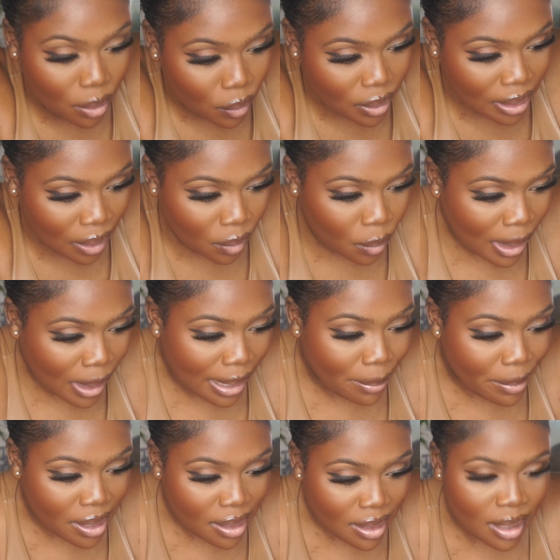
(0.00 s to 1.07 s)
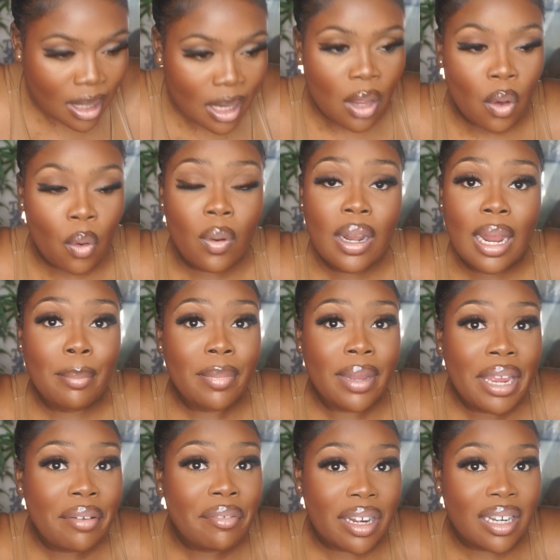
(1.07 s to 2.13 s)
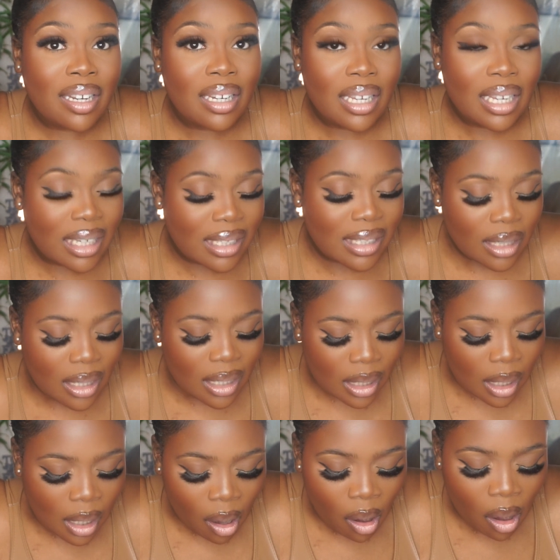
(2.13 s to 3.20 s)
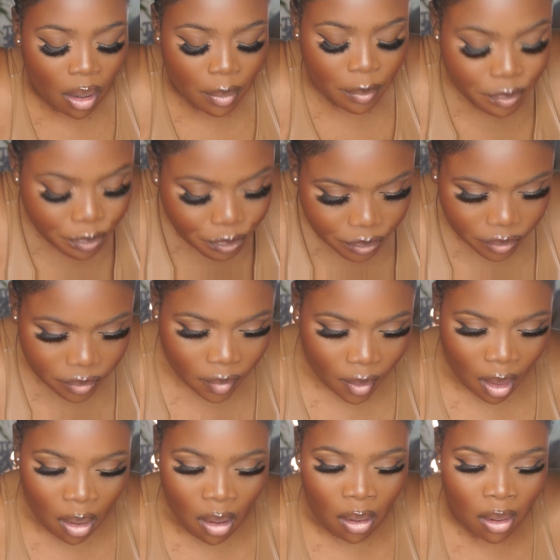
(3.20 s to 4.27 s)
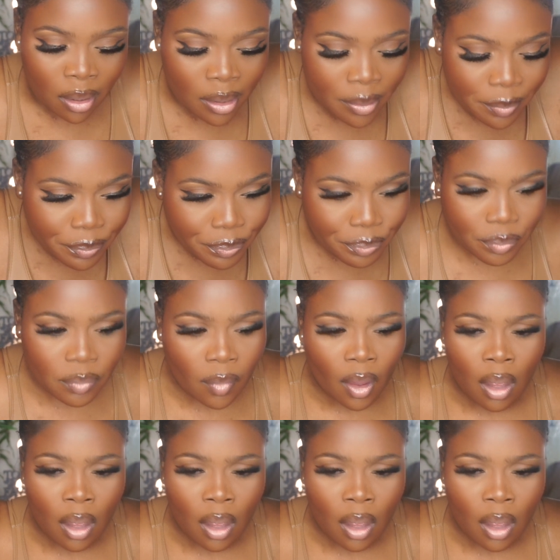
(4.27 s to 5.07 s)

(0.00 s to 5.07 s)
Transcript: look down, all I'm hearing is hum. I'm